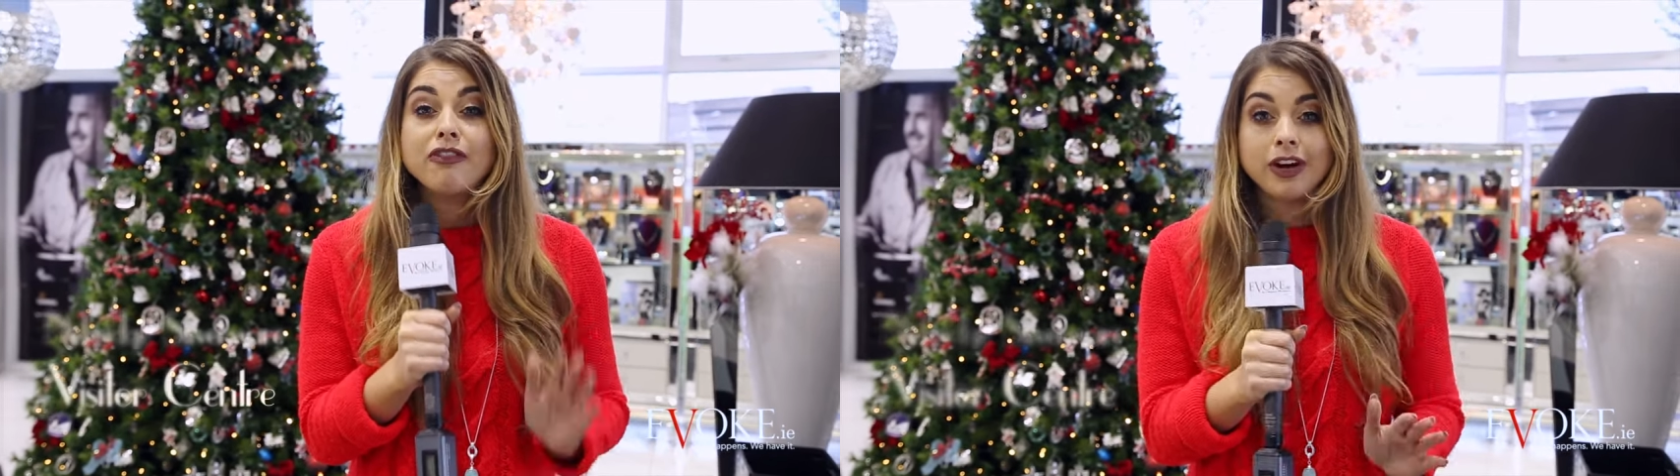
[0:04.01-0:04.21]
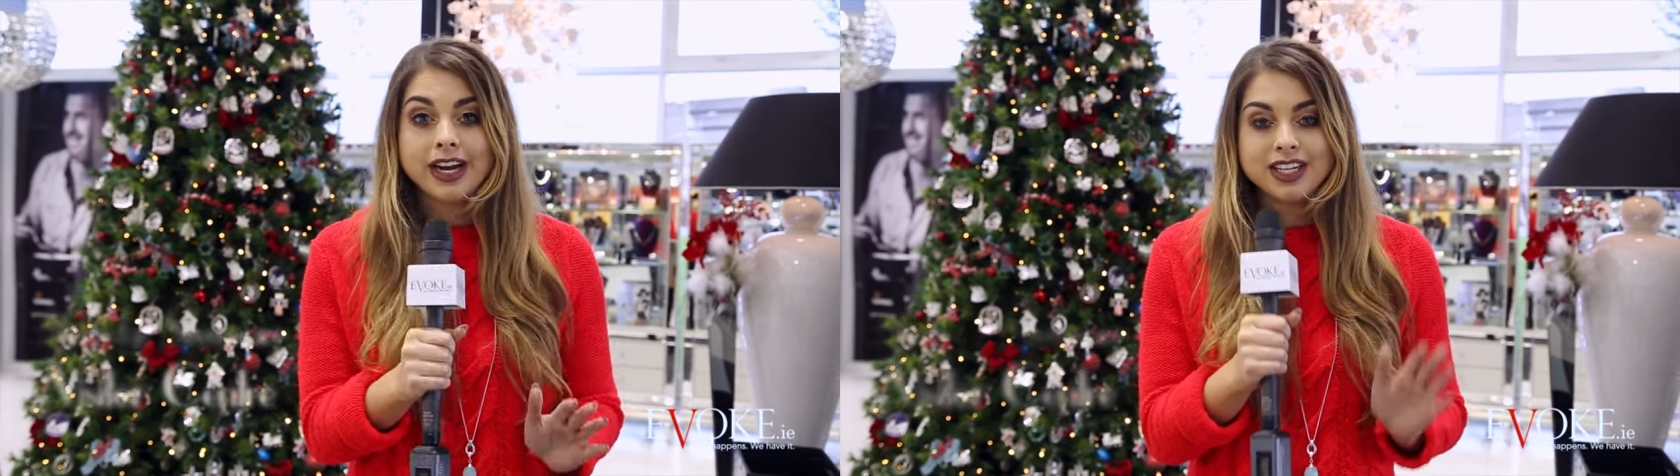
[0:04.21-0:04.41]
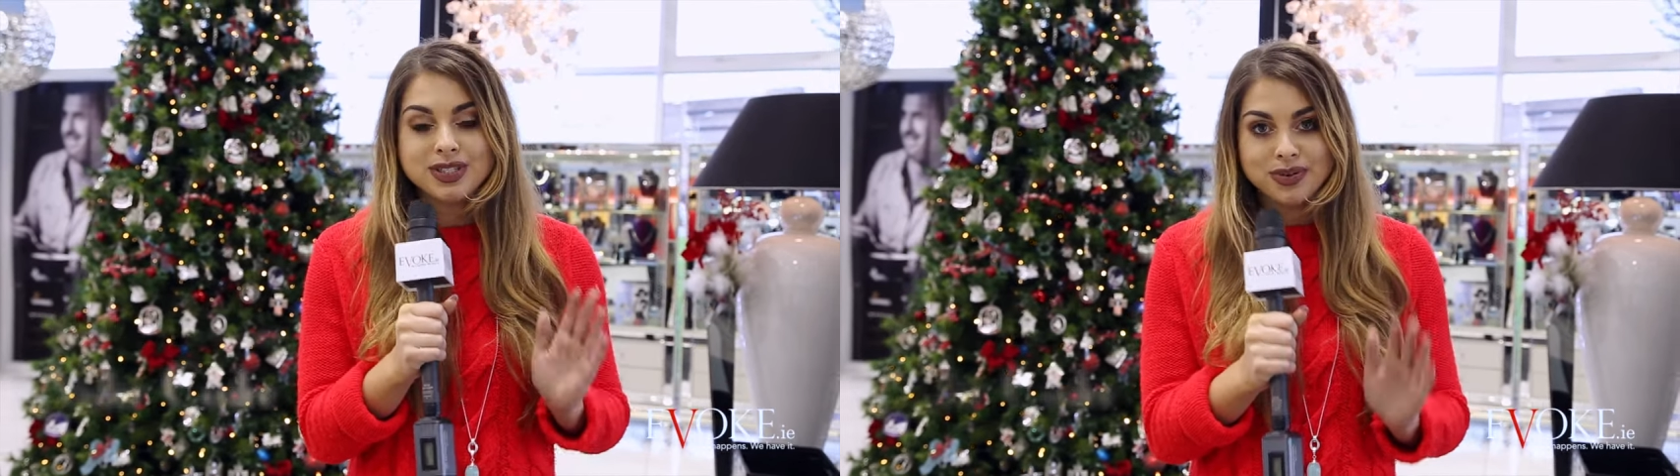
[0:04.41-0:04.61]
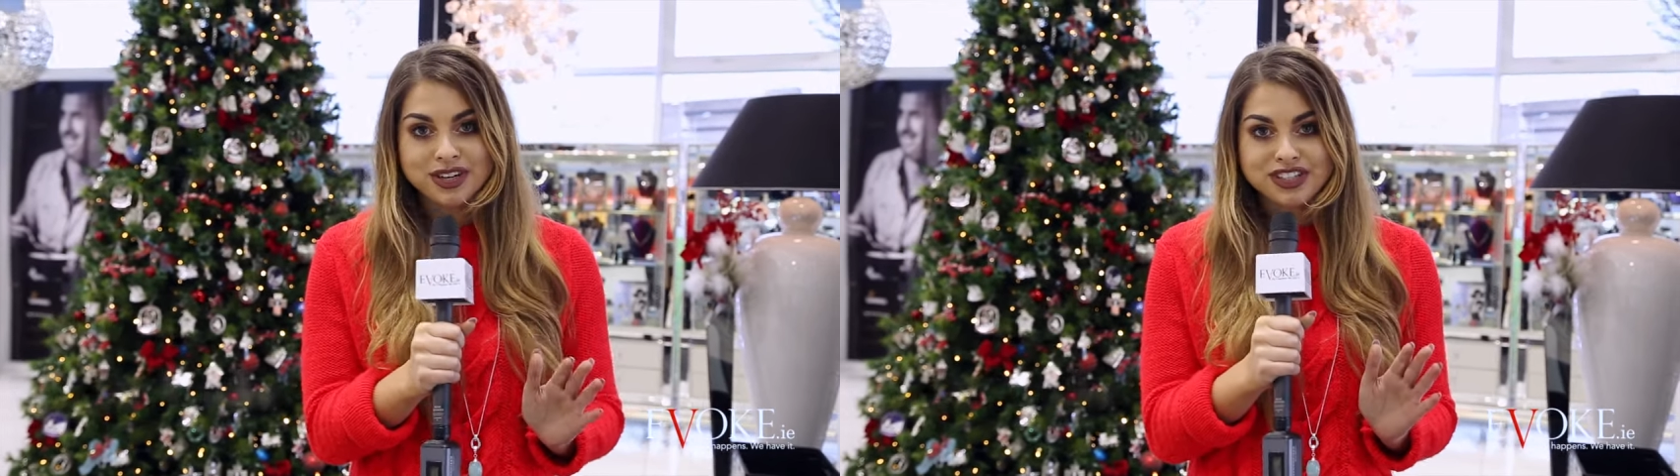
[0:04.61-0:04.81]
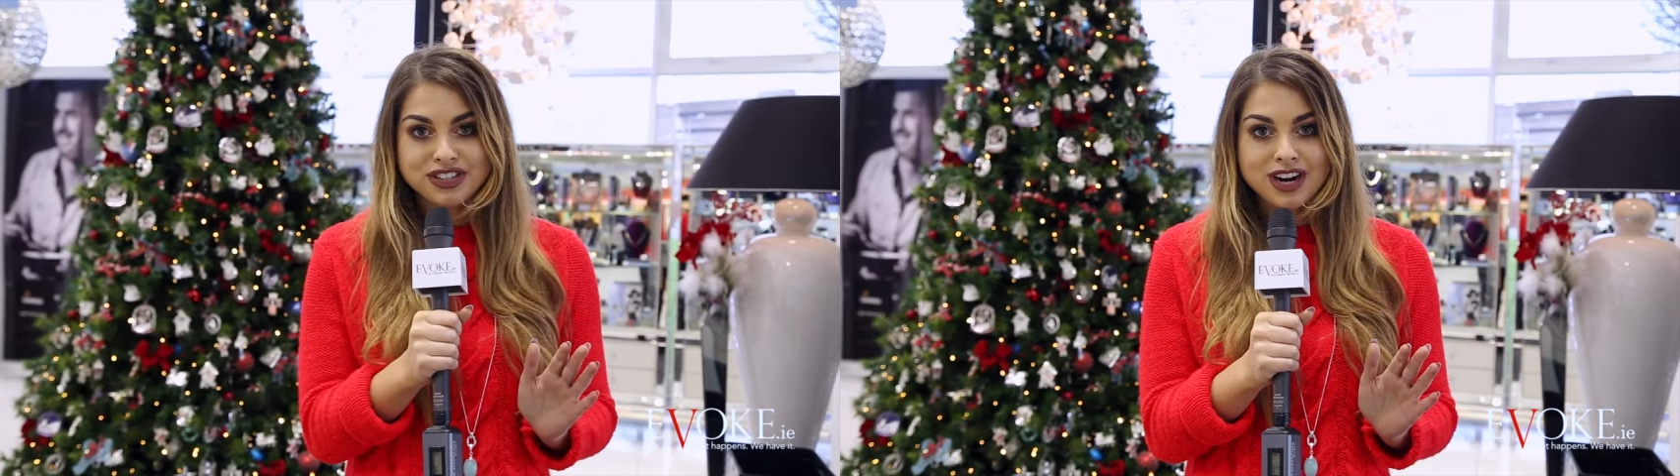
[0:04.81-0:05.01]
free
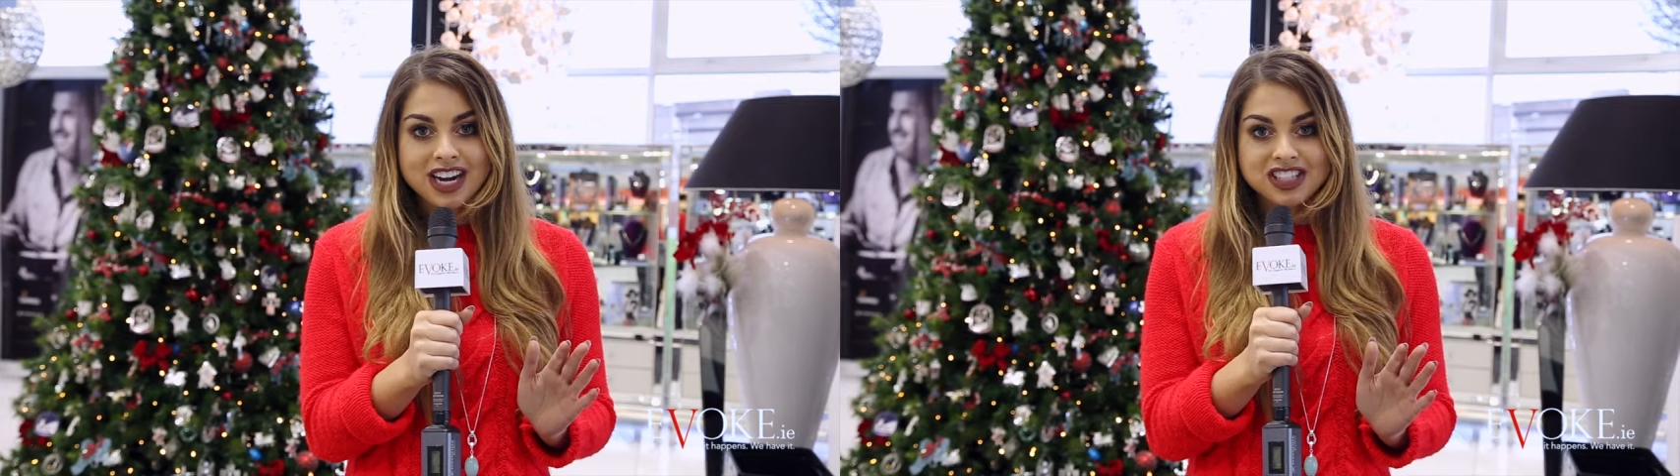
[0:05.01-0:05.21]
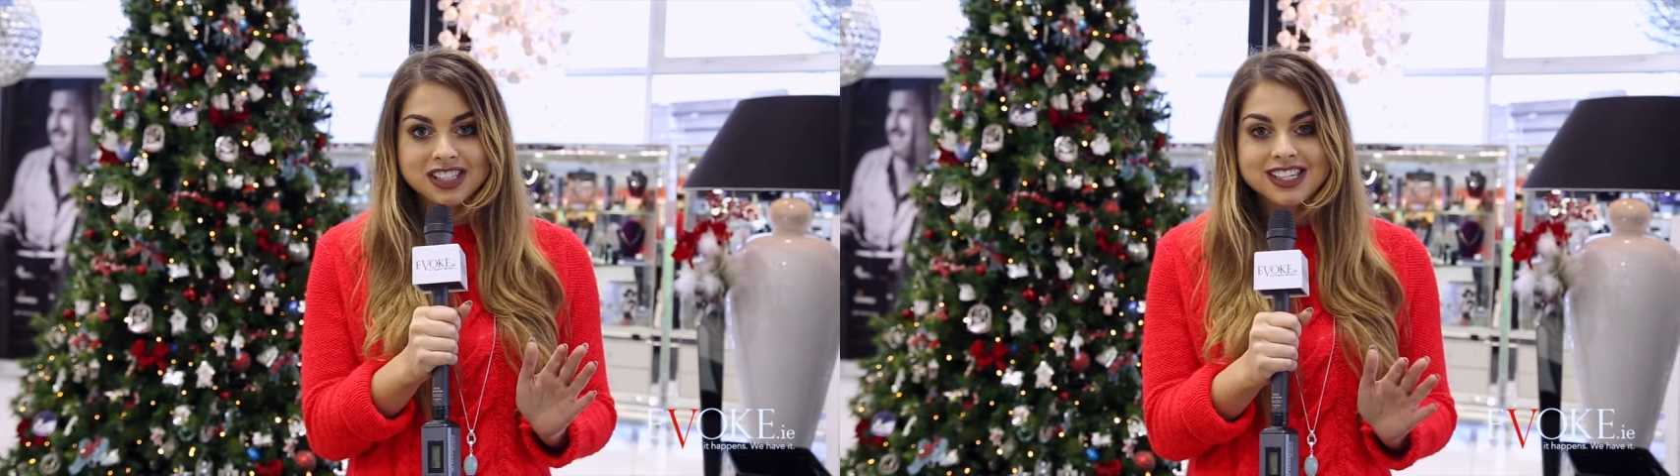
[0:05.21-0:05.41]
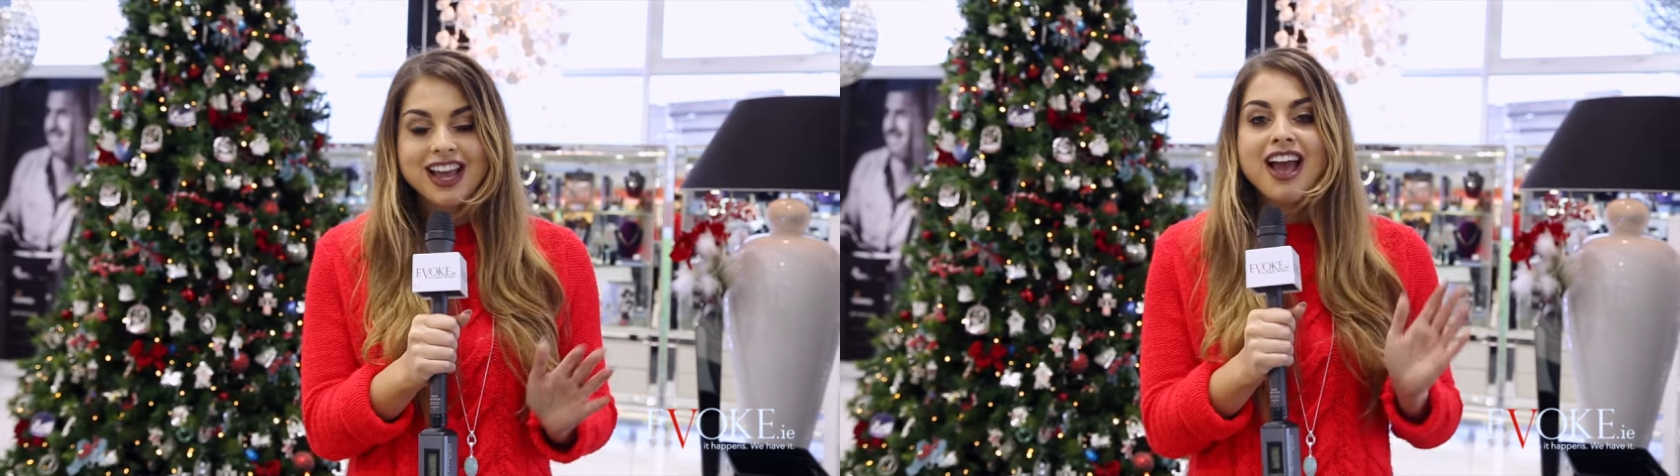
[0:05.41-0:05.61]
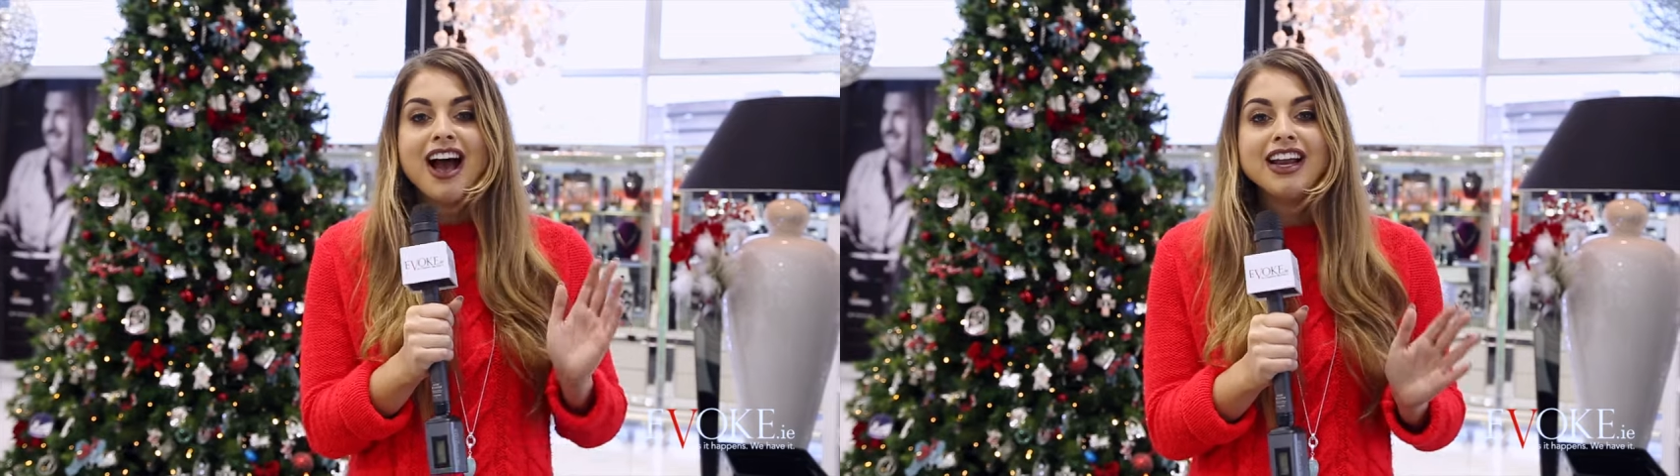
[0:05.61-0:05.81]
tourist attractions